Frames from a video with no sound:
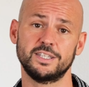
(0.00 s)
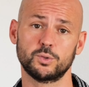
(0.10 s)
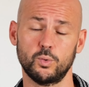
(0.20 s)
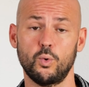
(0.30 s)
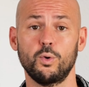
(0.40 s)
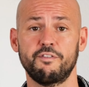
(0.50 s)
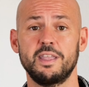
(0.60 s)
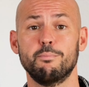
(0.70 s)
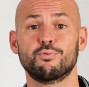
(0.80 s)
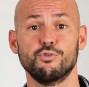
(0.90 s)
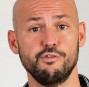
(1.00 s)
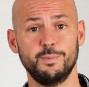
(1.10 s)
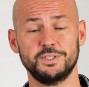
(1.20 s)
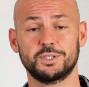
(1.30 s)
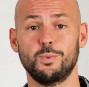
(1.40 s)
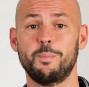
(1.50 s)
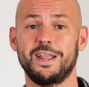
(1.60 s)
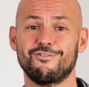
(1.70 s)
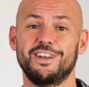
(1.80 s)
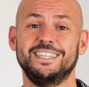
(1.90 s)
saw all of the improvements that were
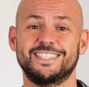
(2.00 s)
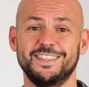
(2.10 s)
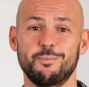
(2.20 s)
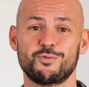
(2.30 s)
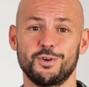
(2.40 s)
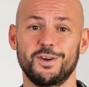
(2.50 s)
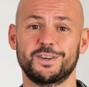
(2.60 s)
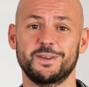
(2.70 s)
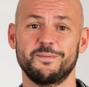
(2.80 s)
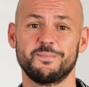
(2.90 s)
being released in the product.